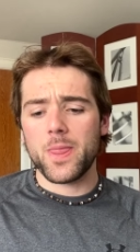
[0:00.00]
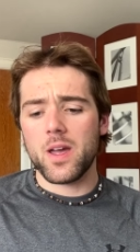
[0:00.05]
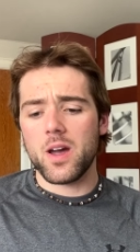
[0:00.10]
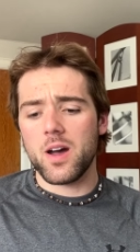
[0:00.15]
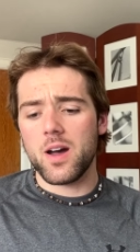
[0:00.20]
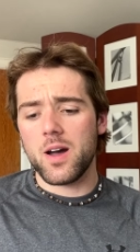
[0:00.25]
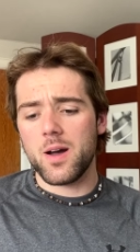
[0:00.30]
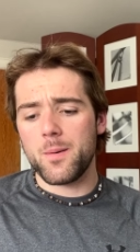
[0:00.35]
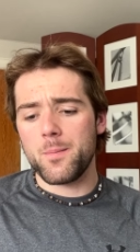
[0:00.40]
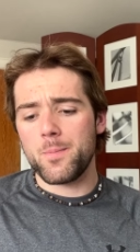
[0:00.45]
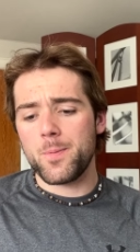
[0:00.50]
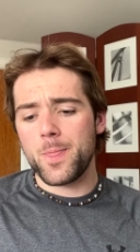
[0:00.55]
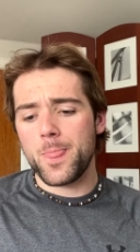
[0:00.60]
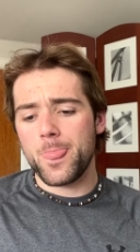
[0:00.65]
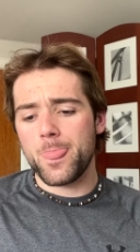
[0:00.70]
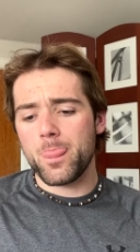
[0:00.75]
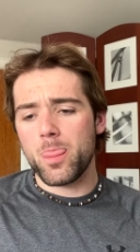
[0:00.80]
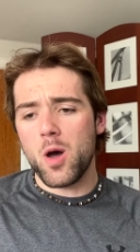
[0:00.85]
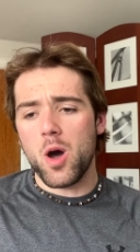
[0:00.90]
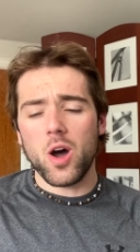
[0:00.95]
um,
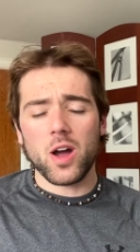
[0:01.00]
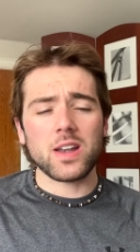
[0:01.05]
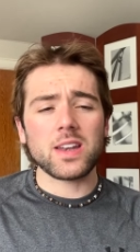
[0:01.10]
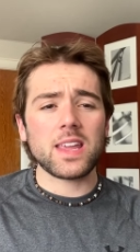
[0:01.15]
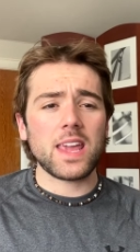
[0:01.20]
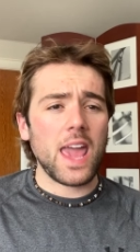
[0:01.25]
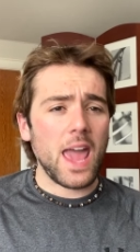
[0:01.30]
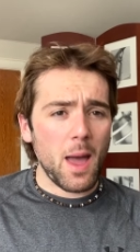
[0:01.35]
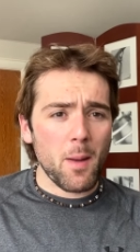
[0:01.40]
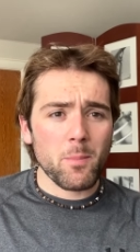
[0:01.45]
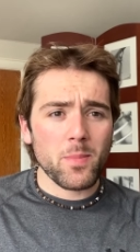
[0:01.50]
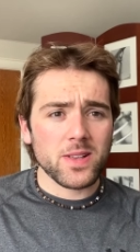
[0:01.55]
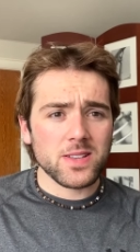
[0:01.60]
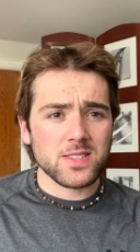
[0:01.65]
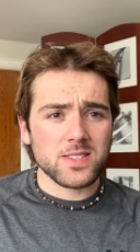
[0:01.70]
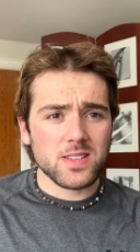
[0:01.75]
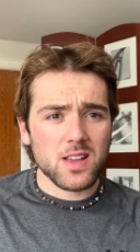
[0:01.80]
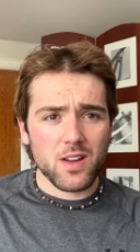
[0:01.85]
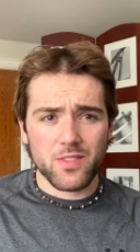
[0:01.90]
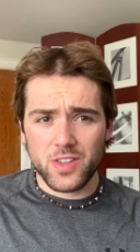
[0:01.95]
on
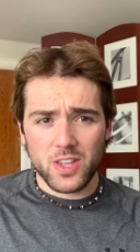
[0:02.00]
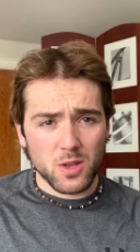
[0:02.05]
campus of a